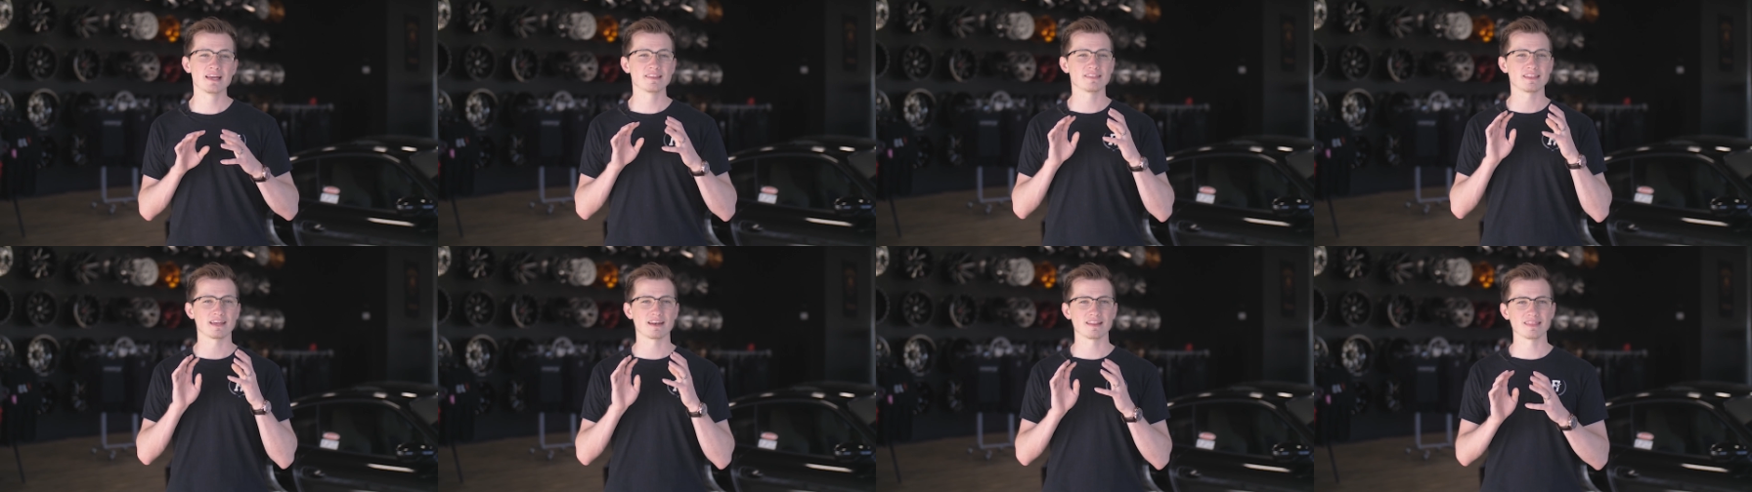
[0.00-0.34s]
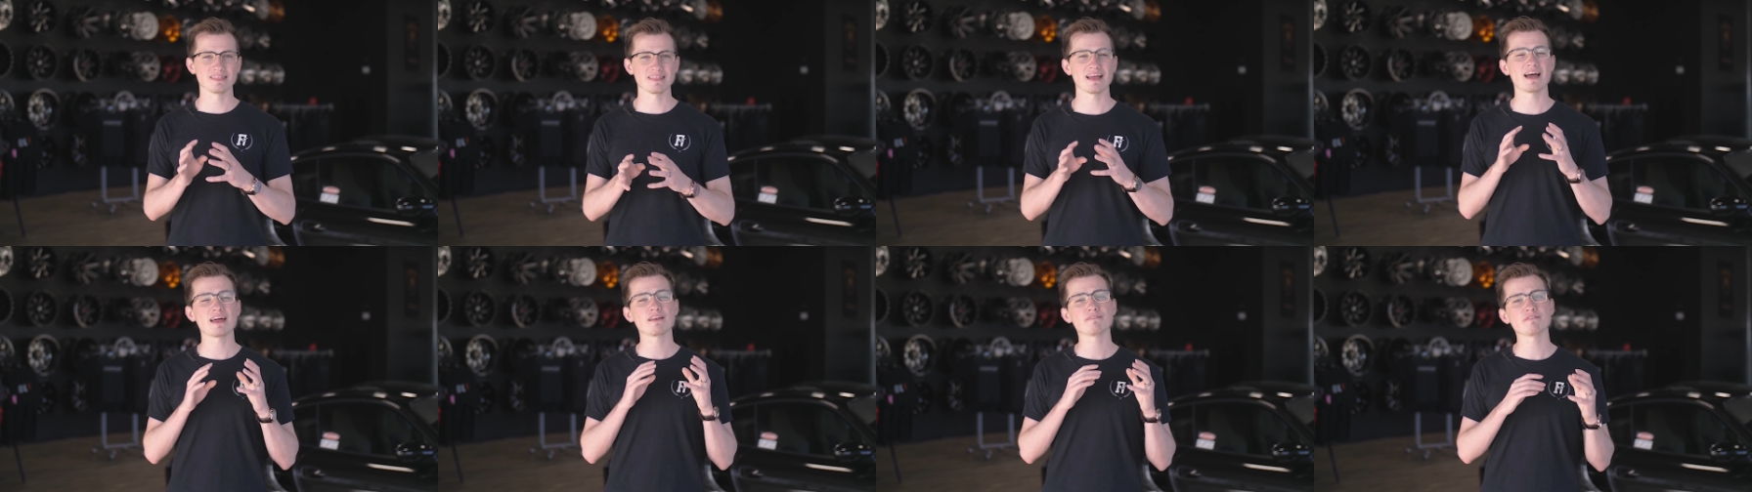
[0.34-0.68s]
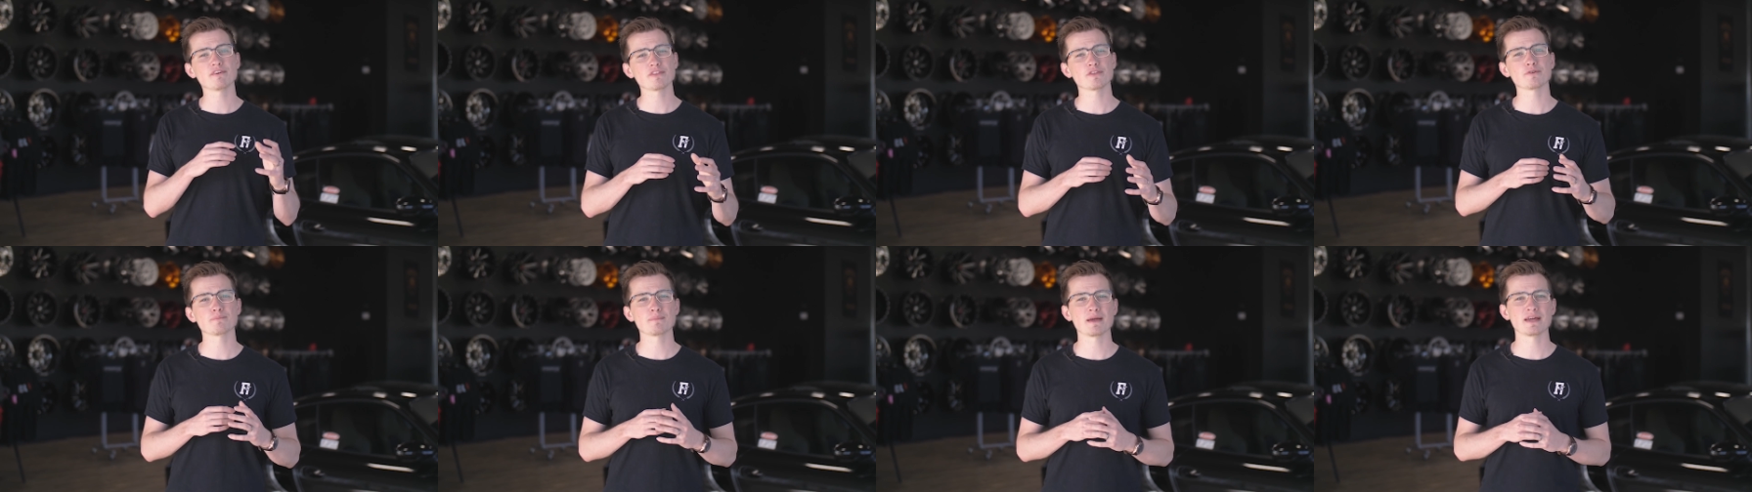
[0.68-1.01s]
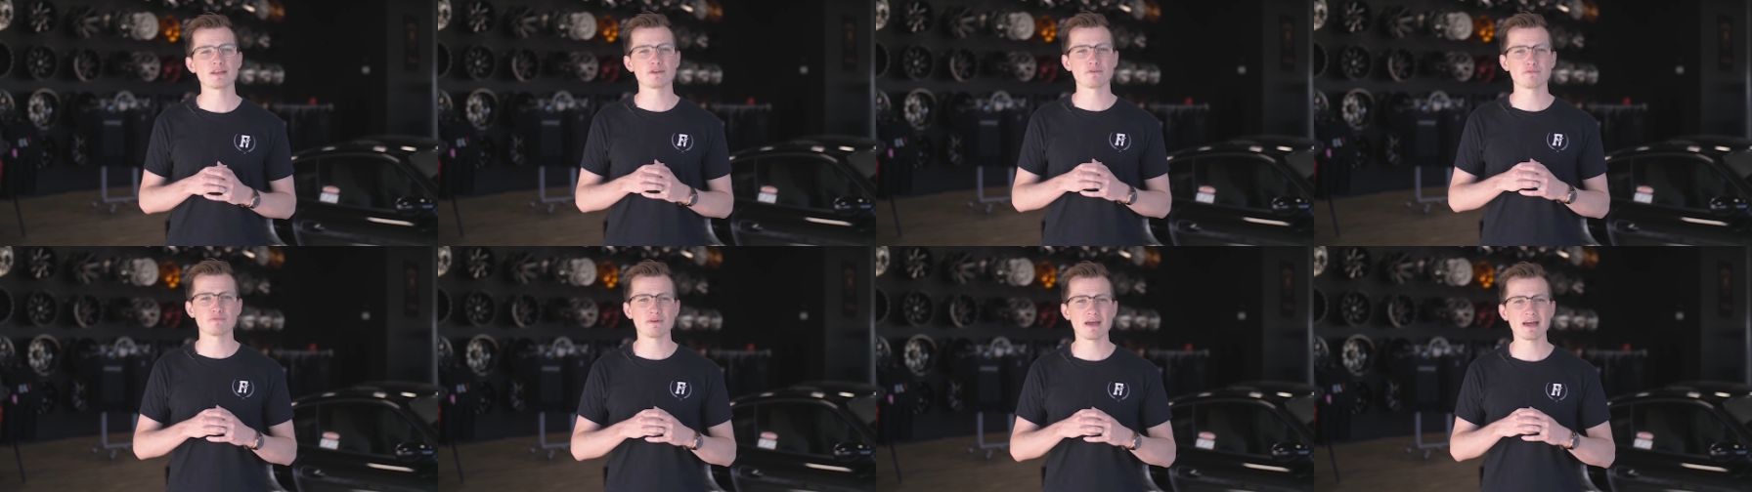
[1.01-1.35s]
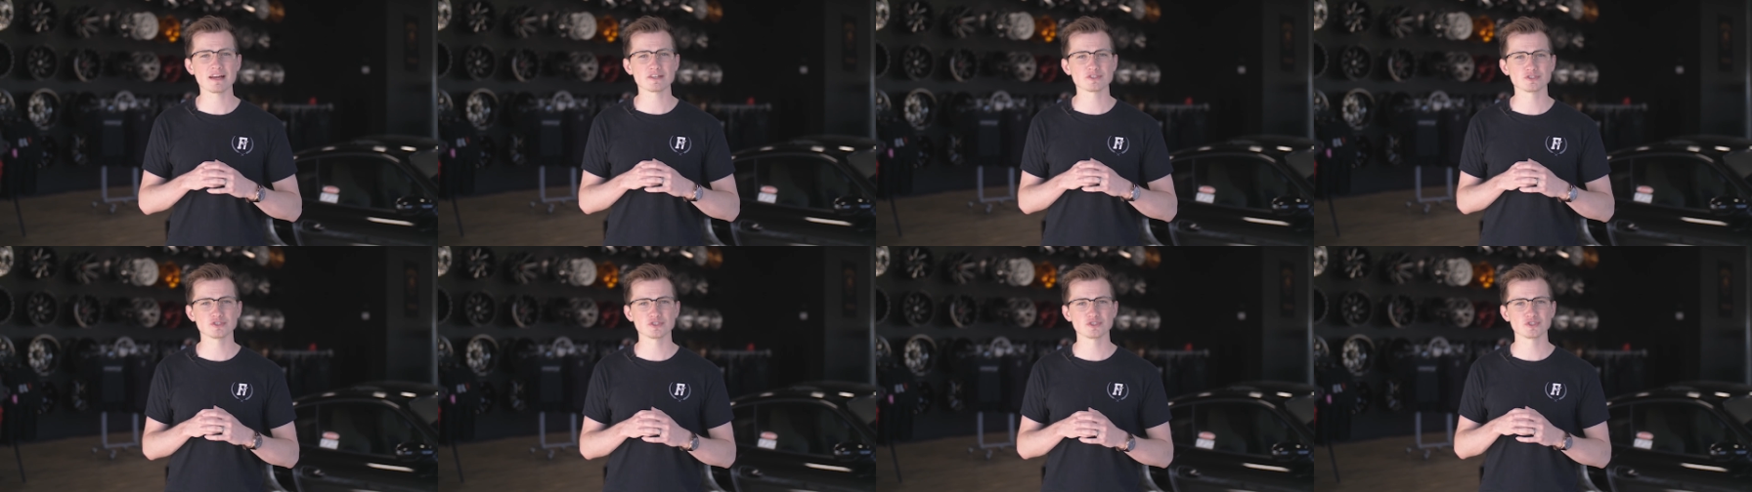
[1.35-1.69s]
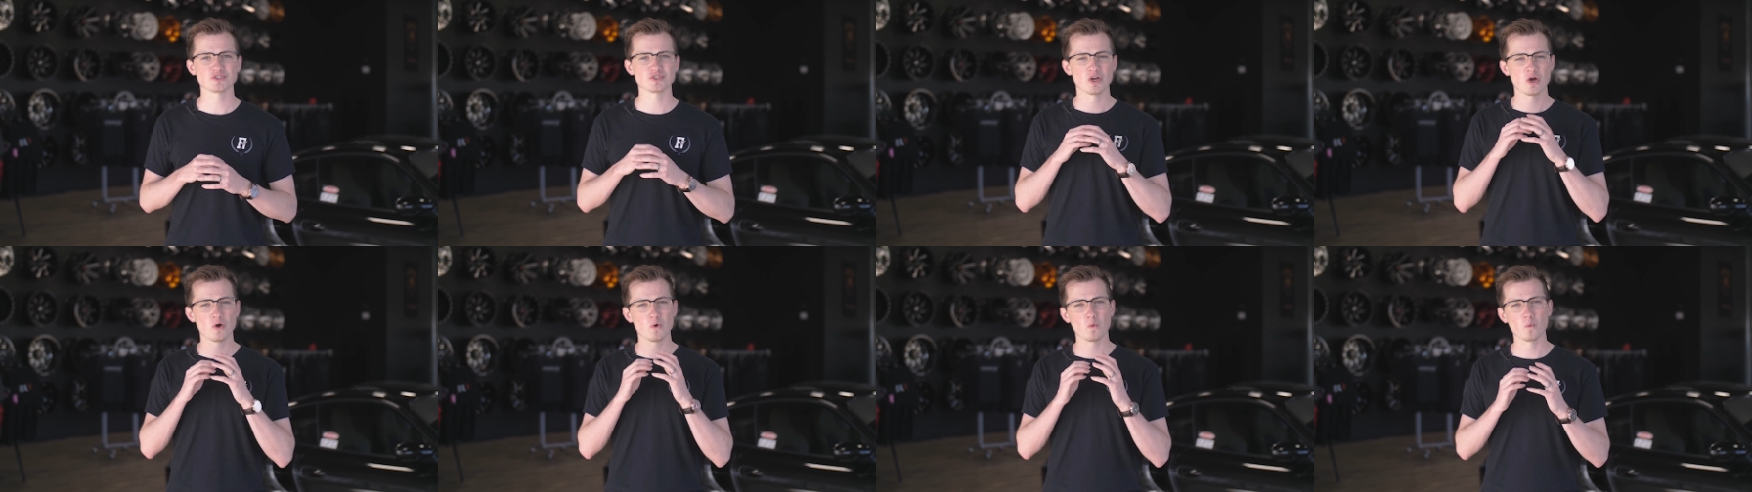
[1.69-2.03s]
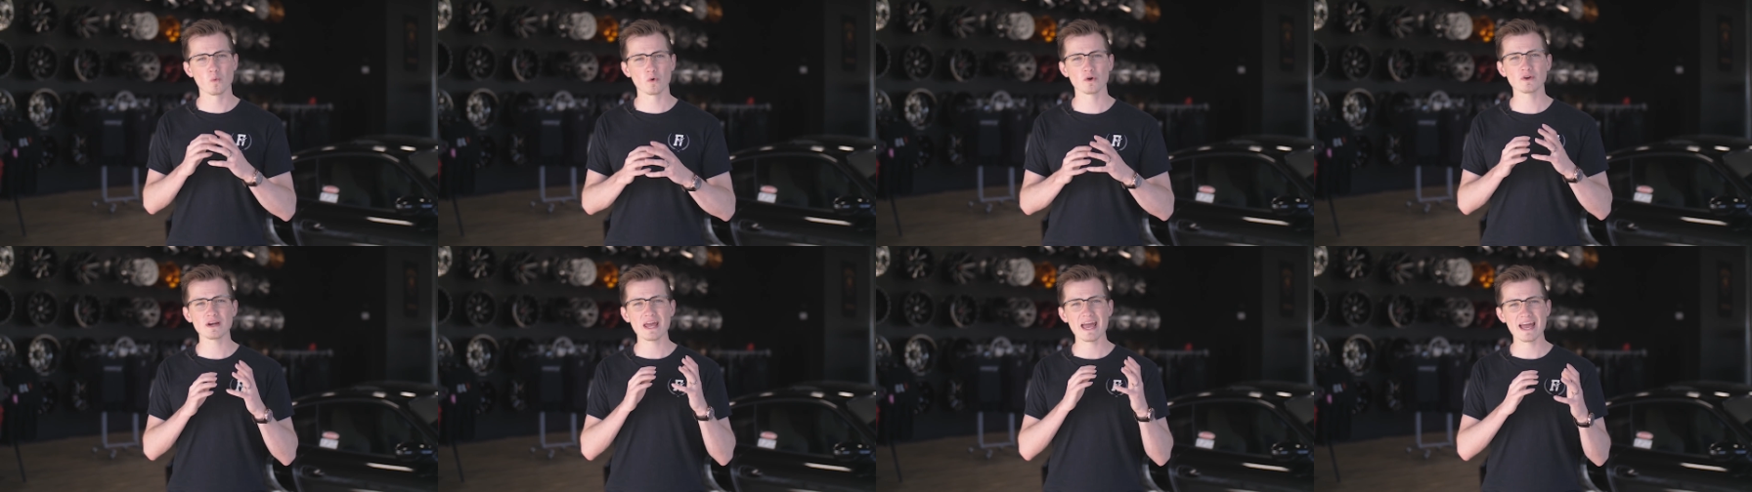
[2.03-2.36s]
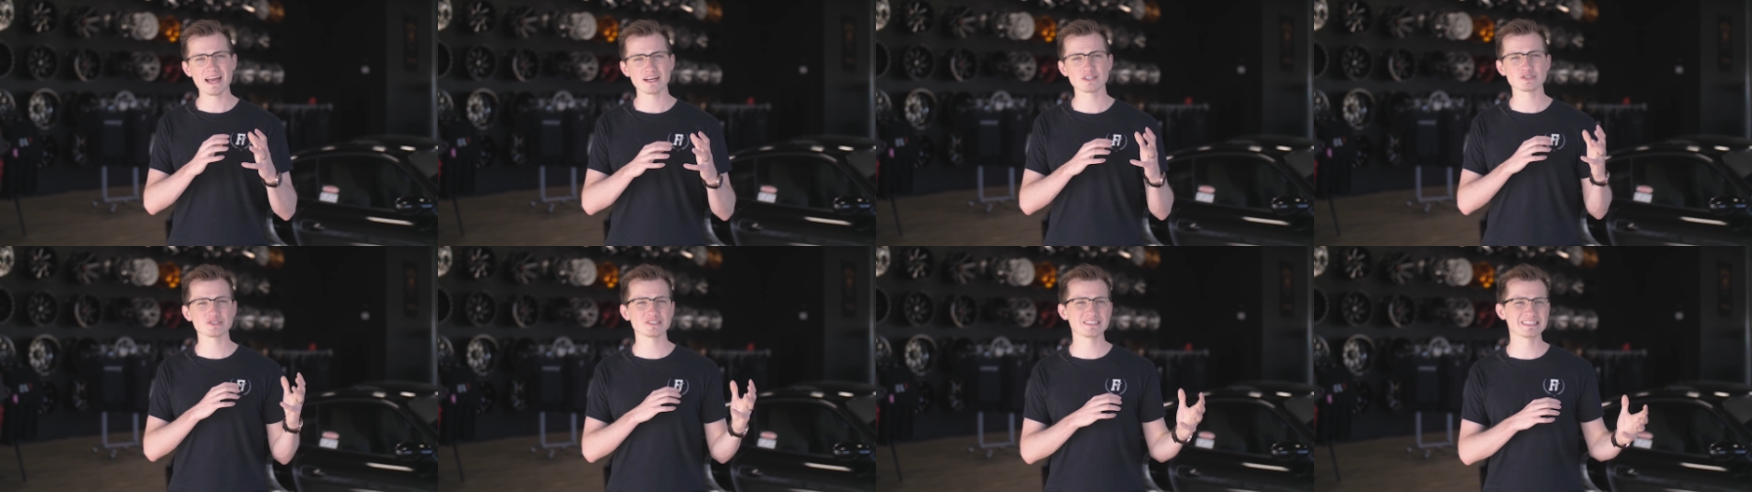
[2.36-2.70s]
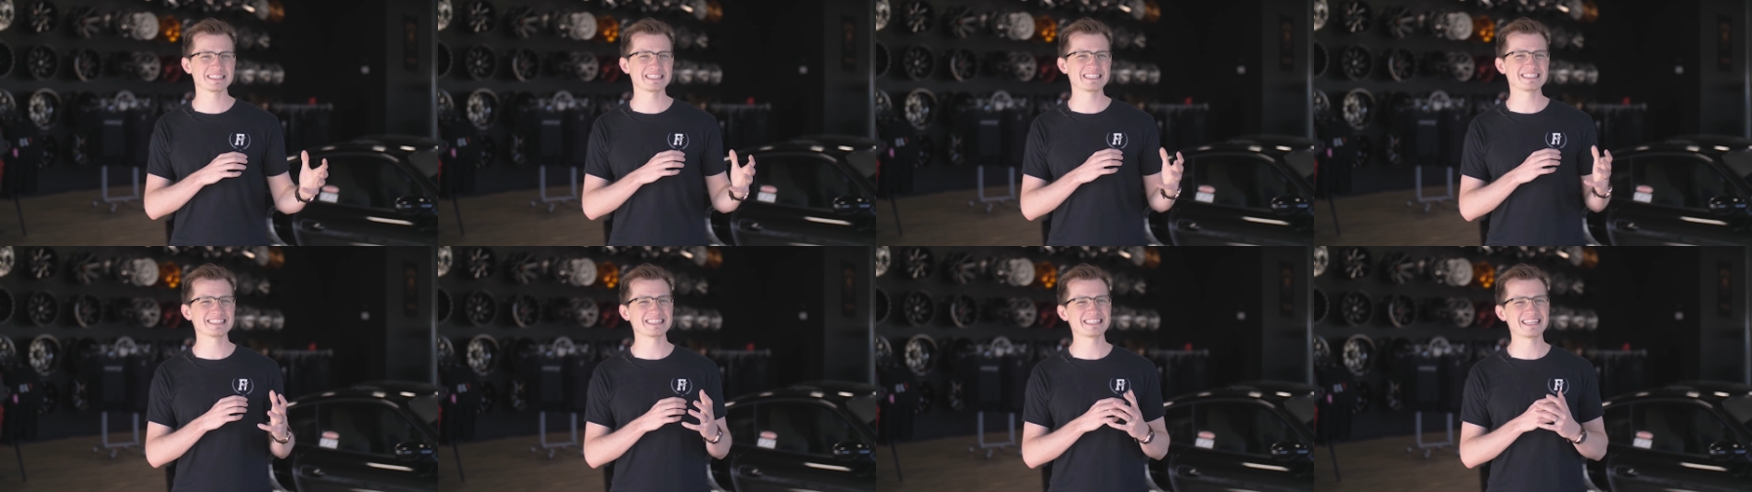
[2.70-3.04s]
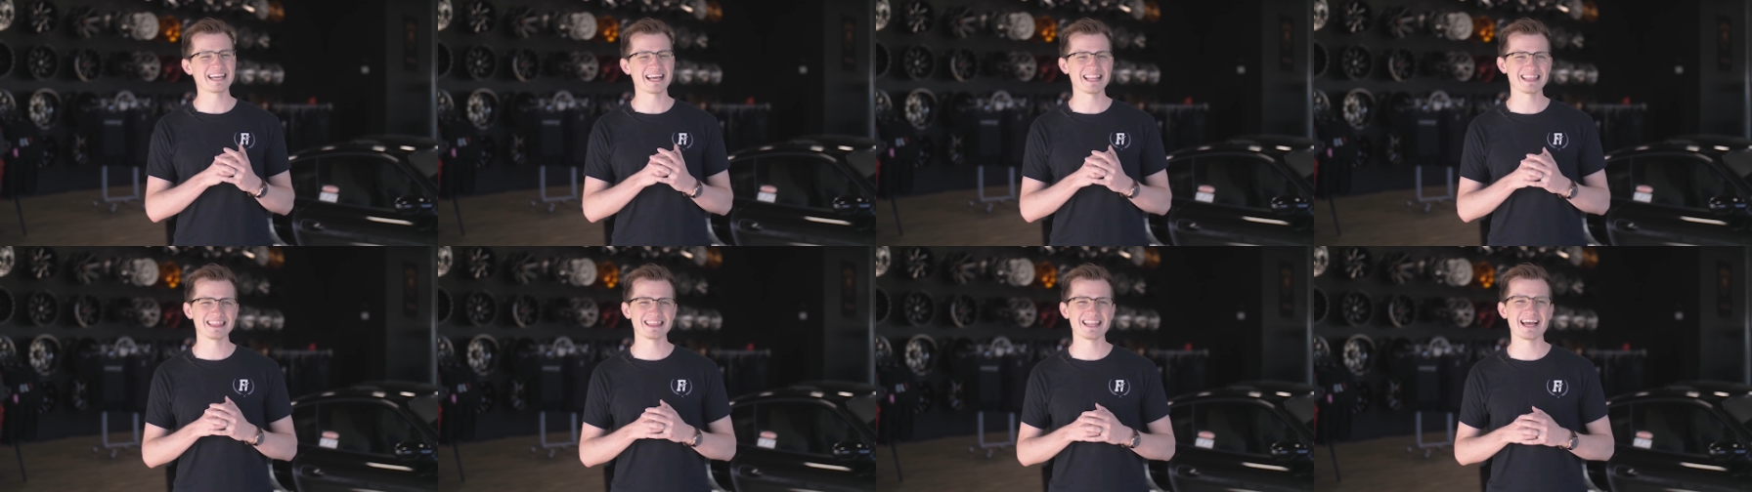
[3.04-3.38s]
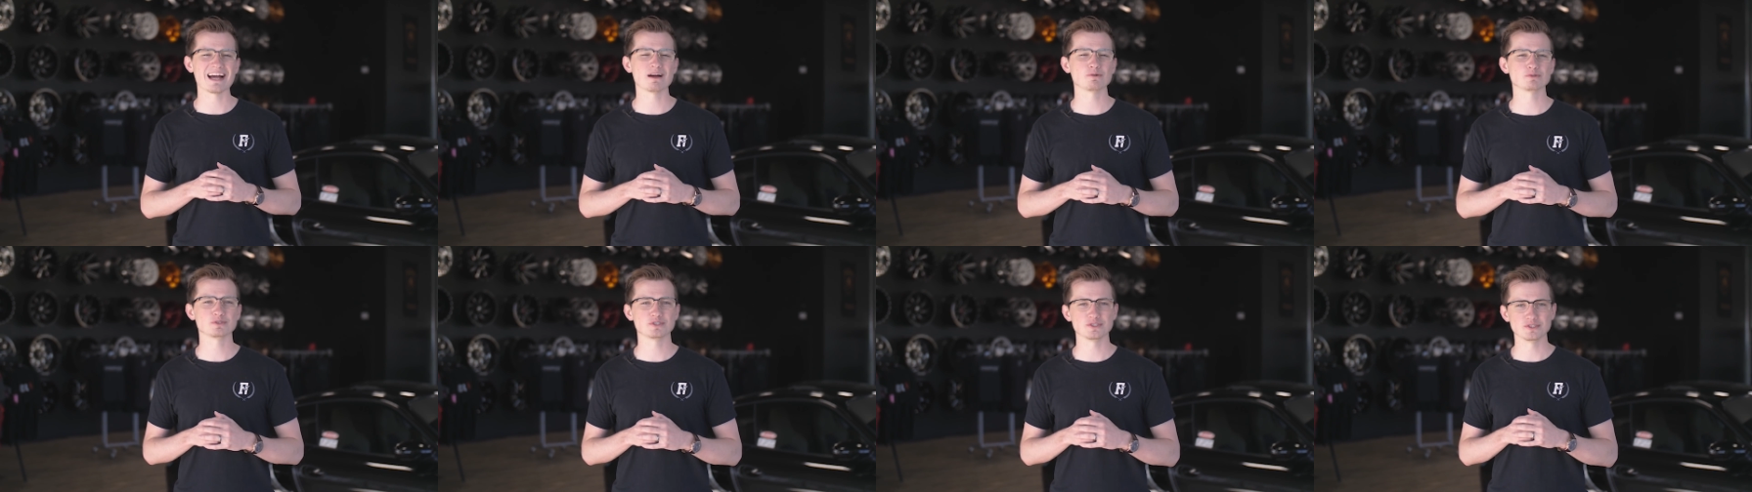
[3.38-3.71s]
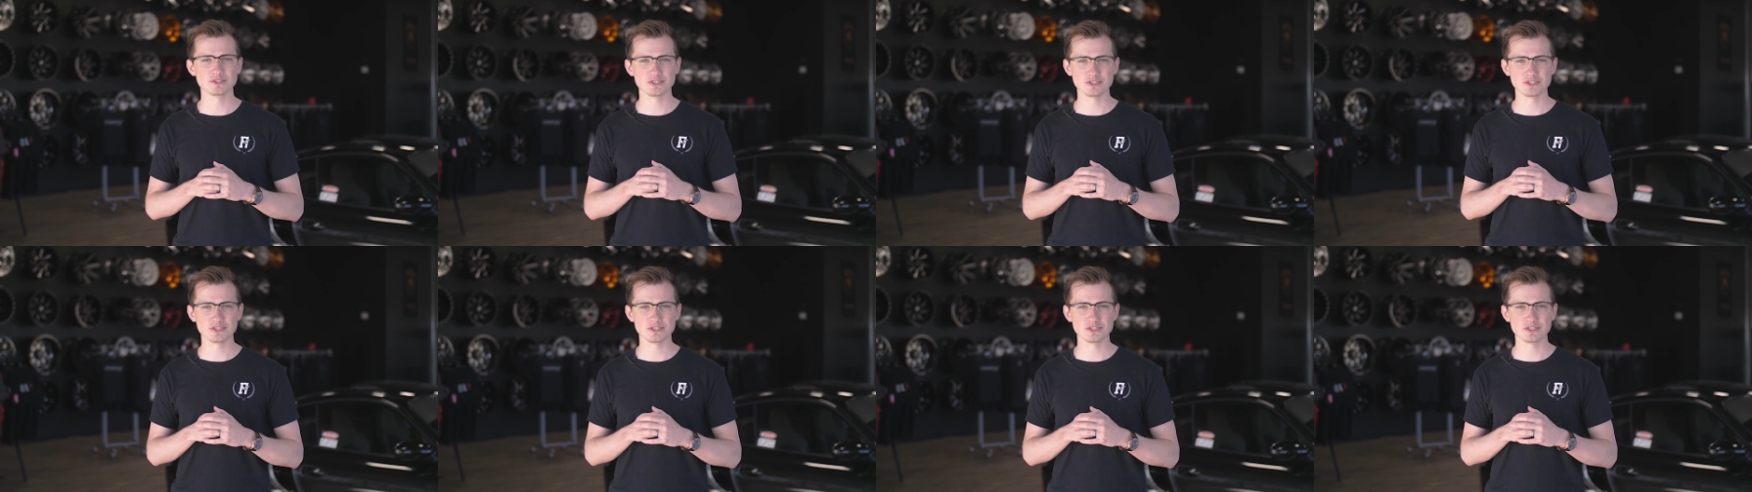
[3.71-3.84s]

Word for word: that a lot of other manufacturers weren't actually legally allowed to